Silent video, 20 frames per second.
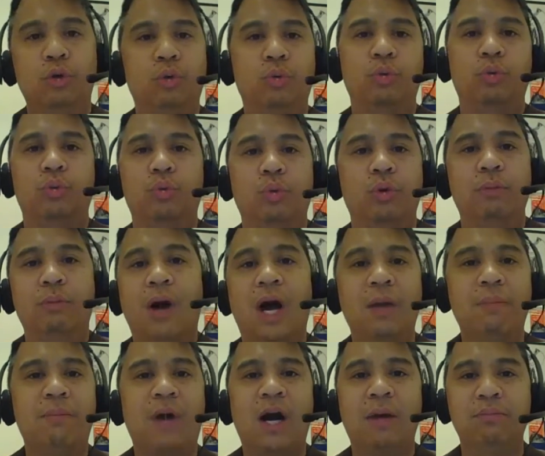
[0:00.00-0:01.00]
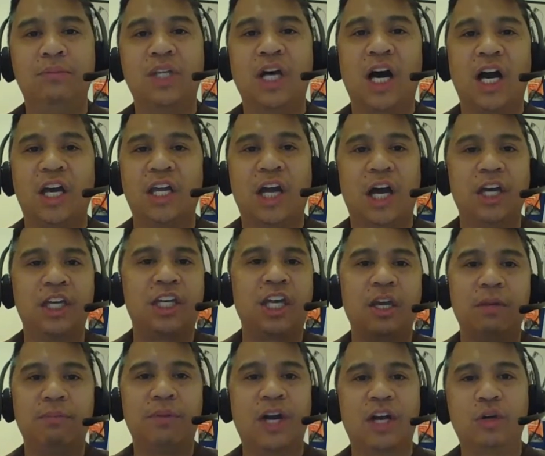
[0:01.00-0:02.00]
when my mom died, I
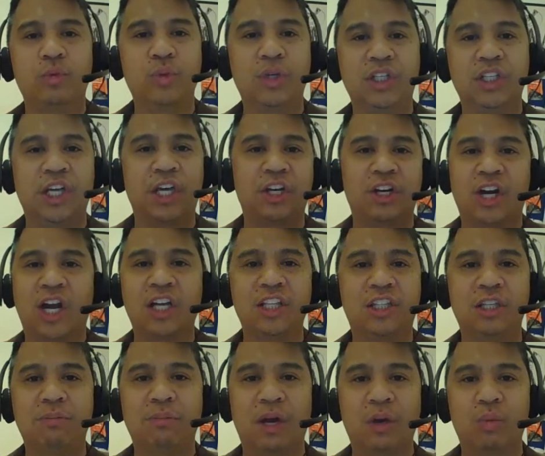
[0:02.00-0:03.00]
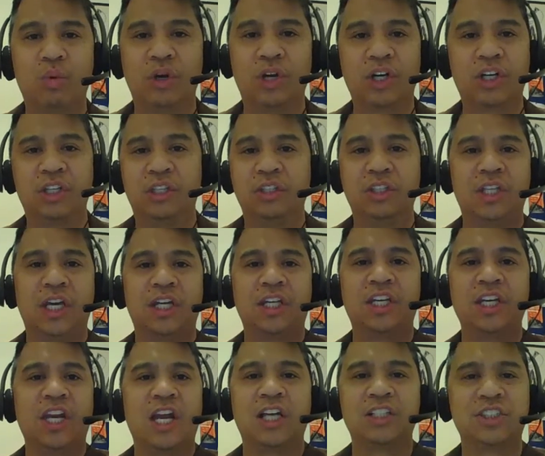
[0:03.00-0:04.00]
came back a week later. I did my work, and that
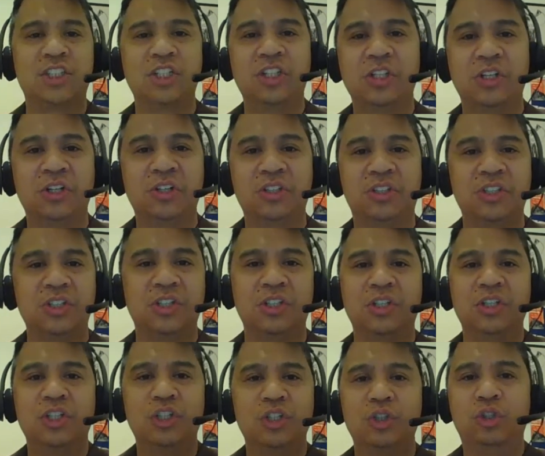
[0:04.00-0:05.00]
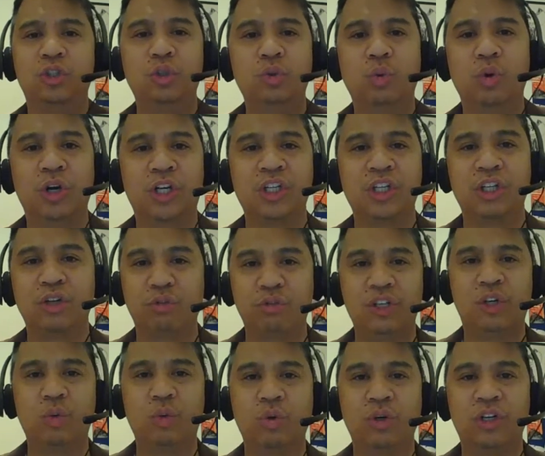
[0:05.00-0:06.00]
kid has to learn to do work in the
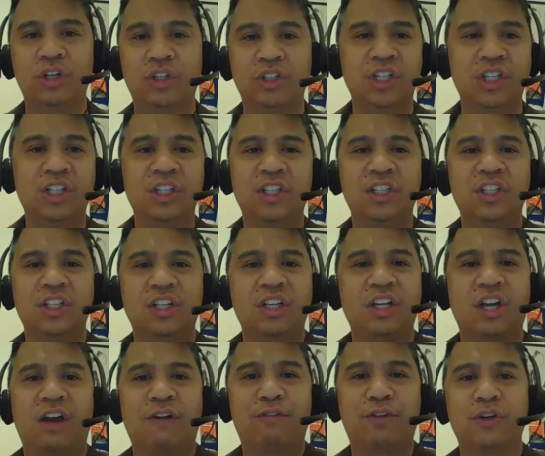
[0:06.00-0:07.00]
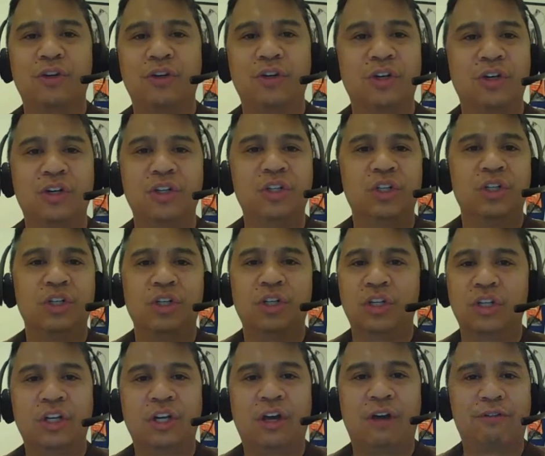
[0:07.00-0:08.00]
real world after
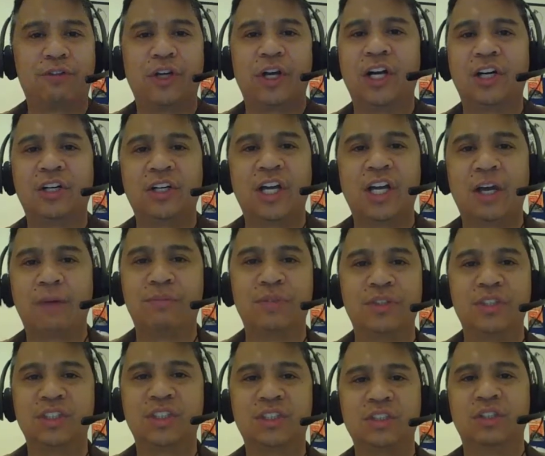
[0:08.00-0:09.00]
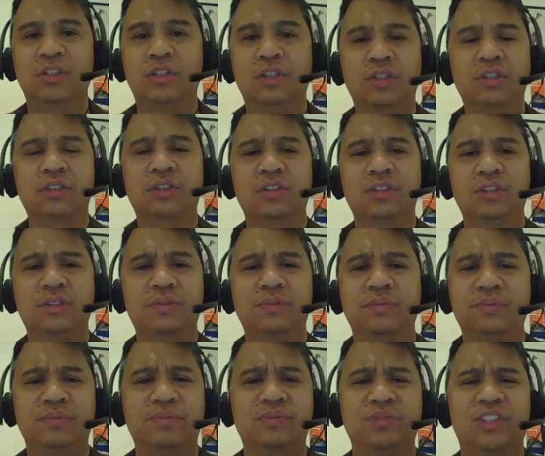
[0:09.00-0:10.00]
hell happens. Look,
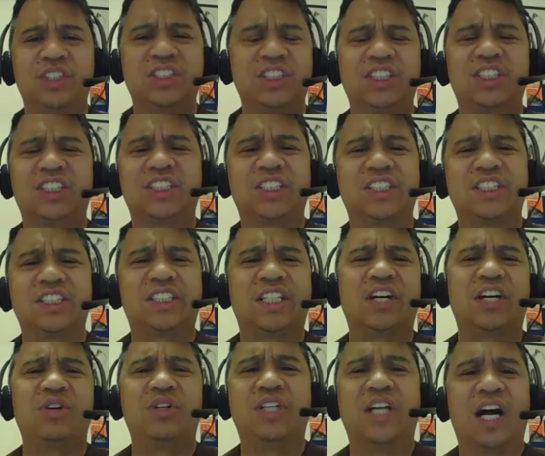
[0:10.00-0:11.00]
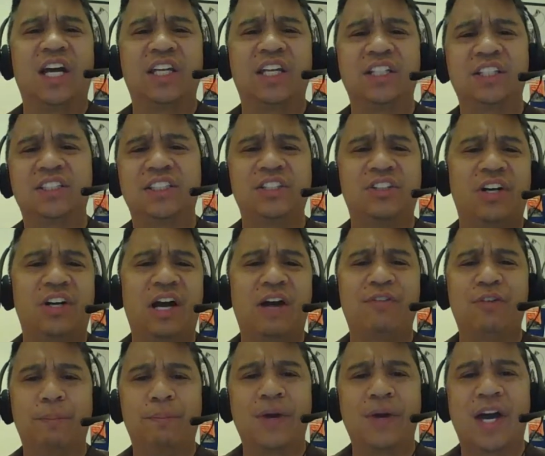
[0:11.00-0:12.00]
just tell guidance. They'll
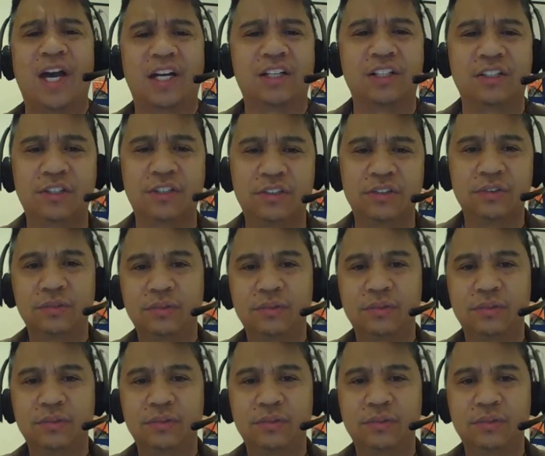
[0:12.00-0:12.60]
have your back.